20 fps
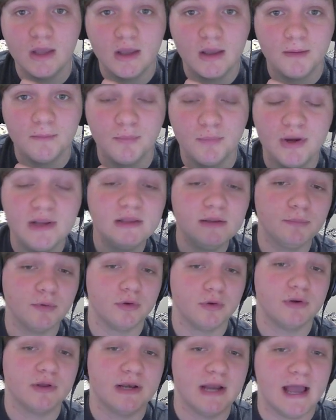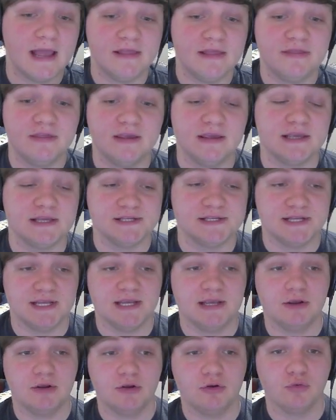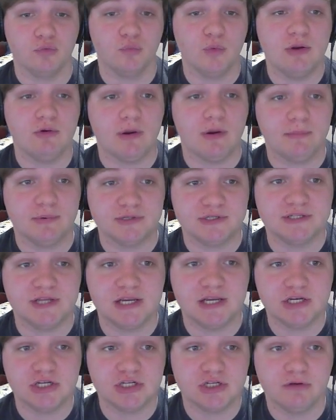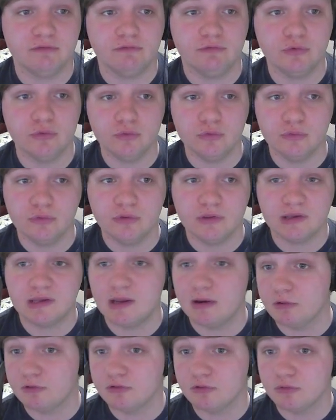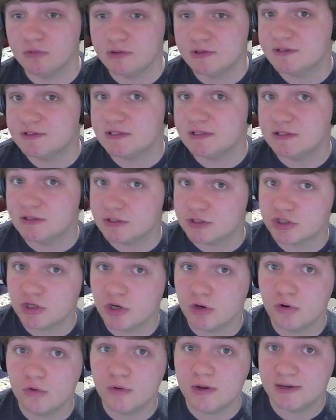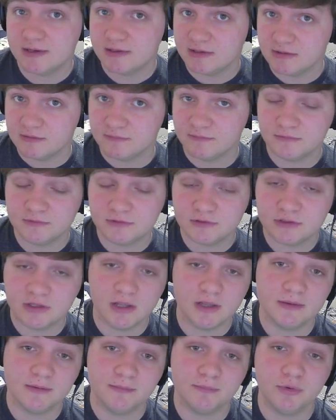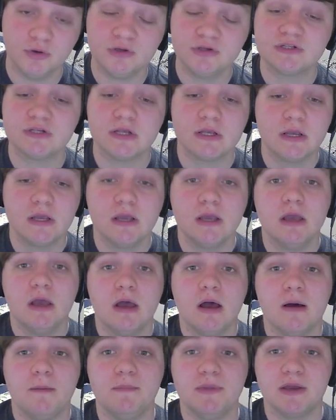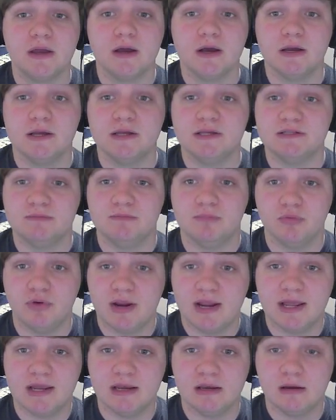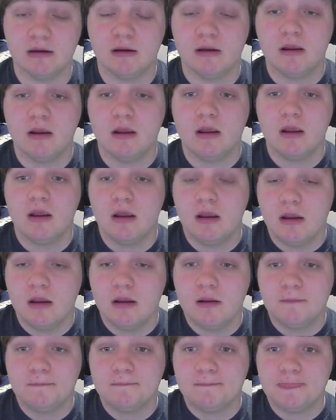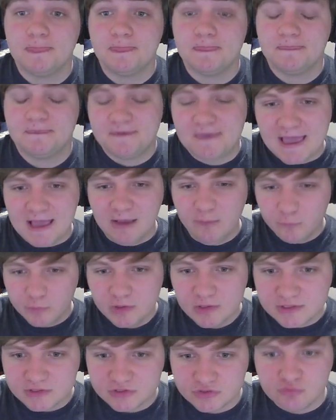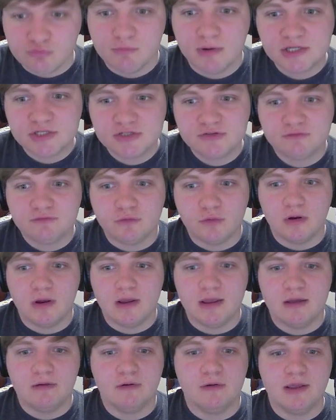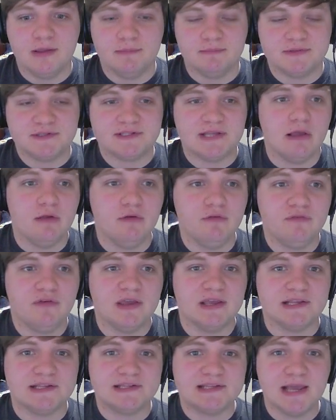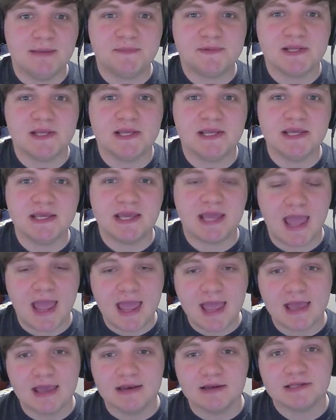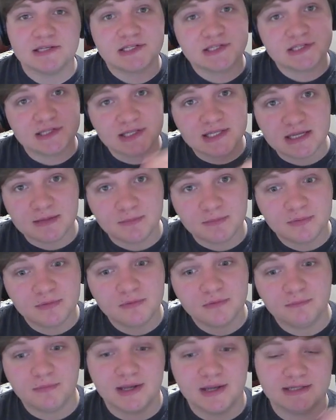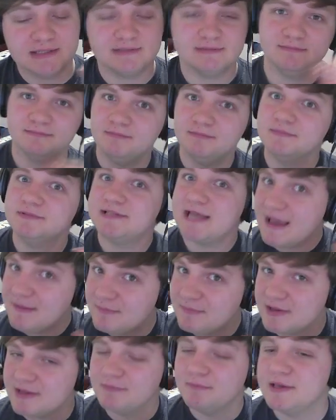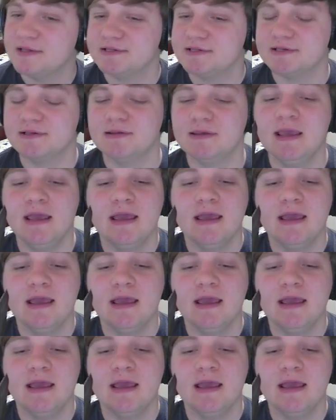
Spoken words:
Brand the Broken, I think, is a great representation of who the character is in the show and in the books, because Bran can't really do much for himself except he can sleep by tapping, basically,